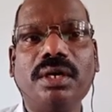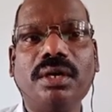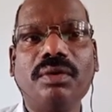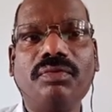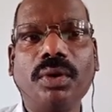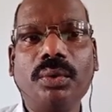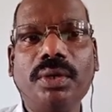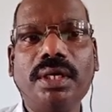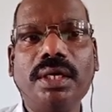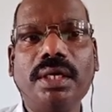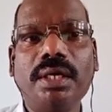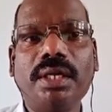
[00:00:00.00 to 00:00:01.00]
found
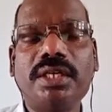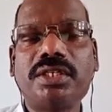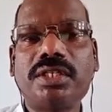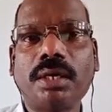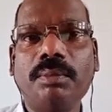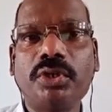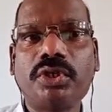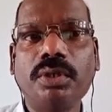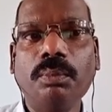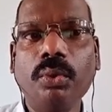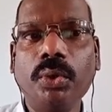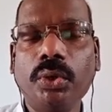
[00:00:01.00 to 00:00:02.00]
in an established
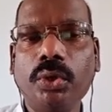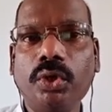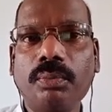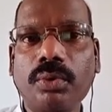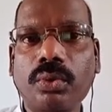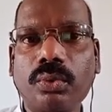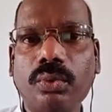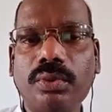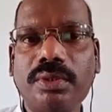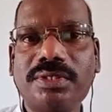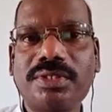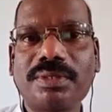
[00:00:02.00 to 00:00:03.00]
body of
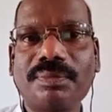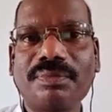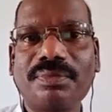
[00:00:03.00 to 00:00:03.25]
rules.